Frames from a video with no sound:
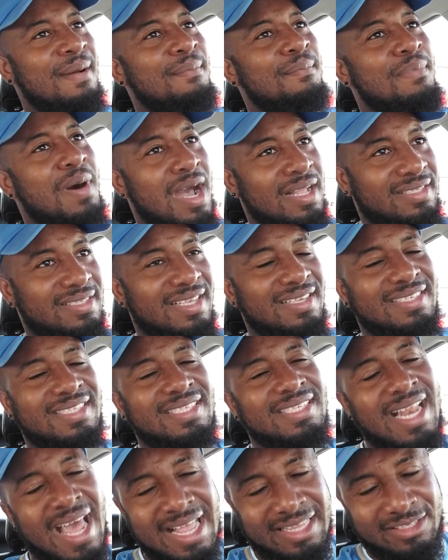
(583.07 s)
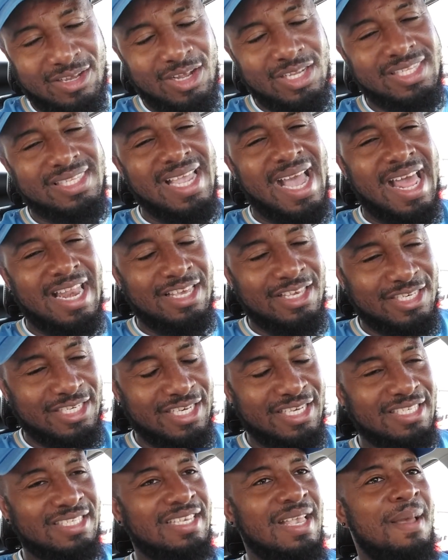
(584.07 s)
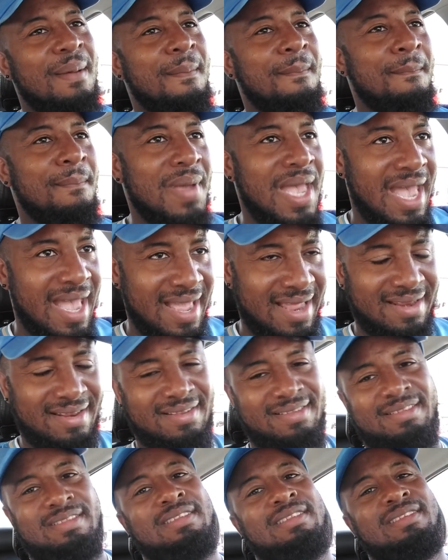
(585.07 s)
But Zlatko Dalic's men,